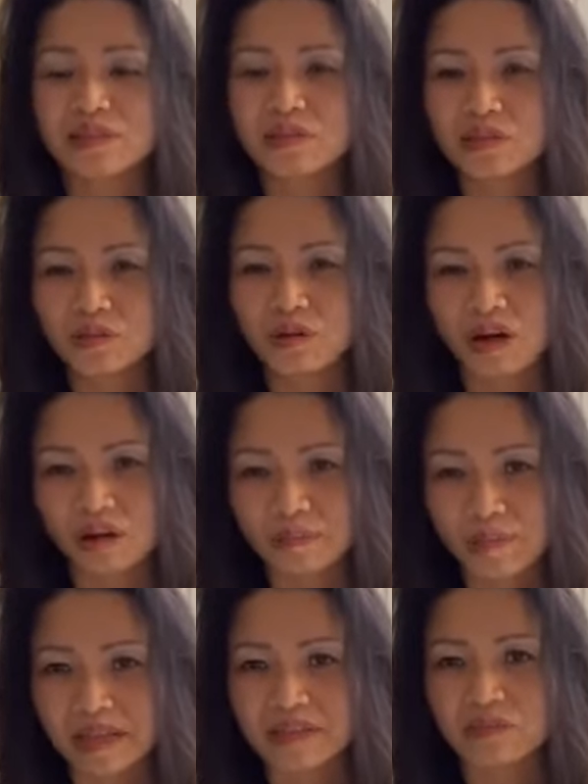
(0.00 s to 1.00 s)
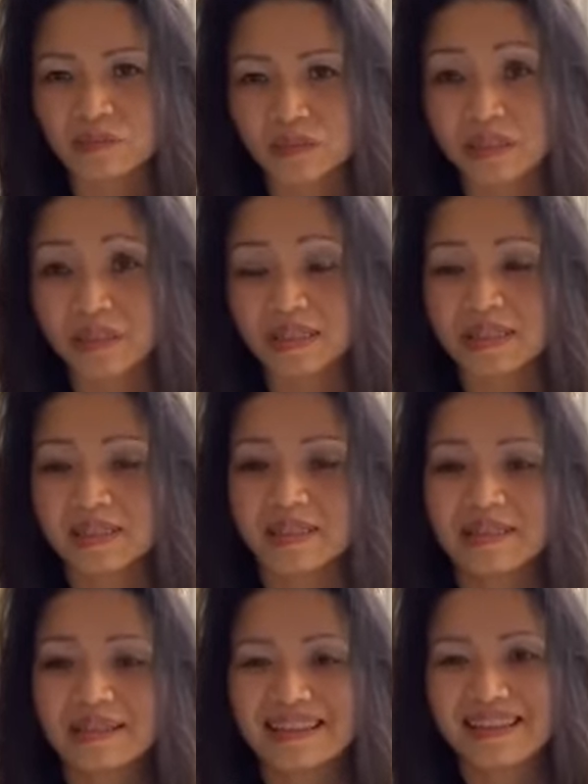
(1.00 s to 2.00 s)
to do our best work
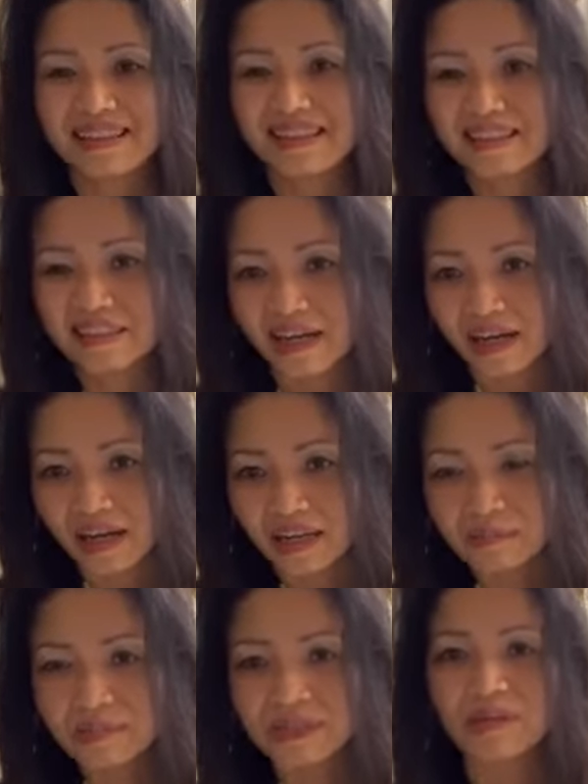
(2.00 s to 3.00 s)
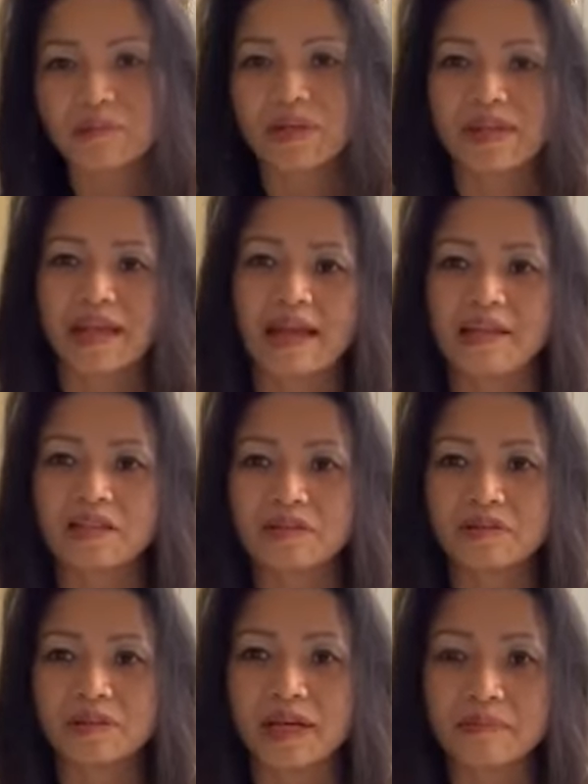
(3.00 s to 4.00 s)
in the times that we can
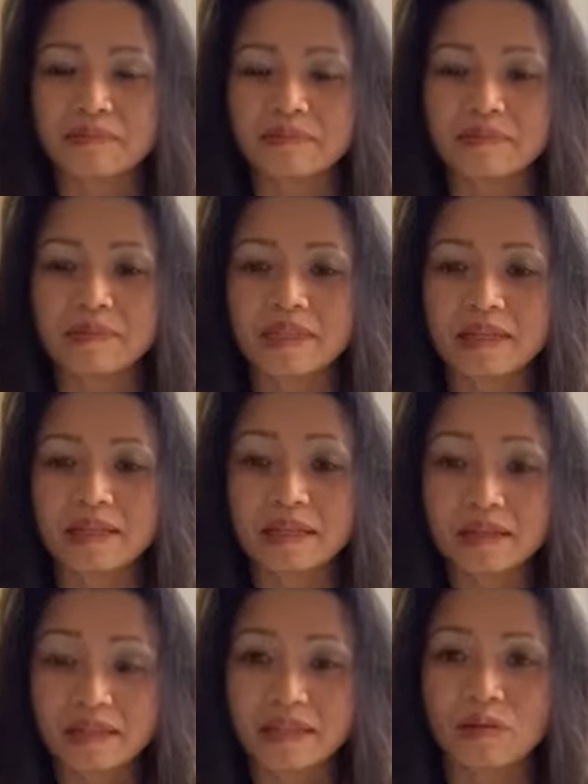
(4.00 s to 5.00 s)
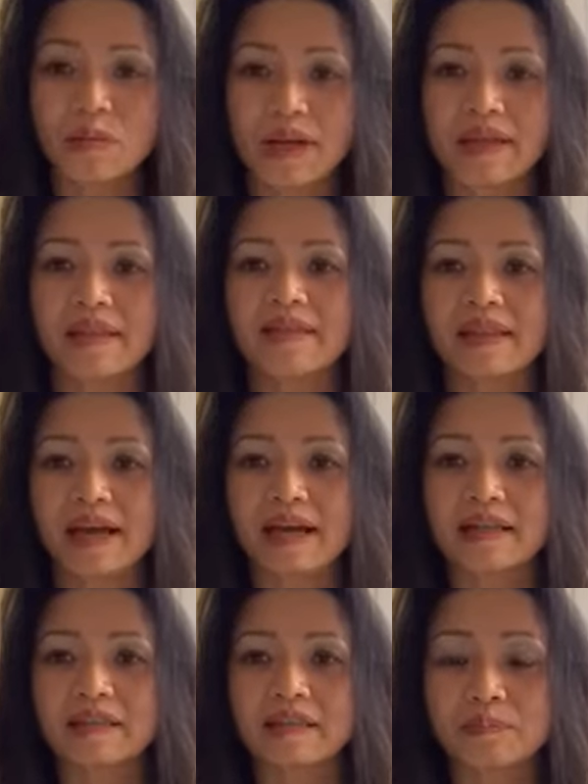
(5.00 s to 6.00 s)
do them, in the way that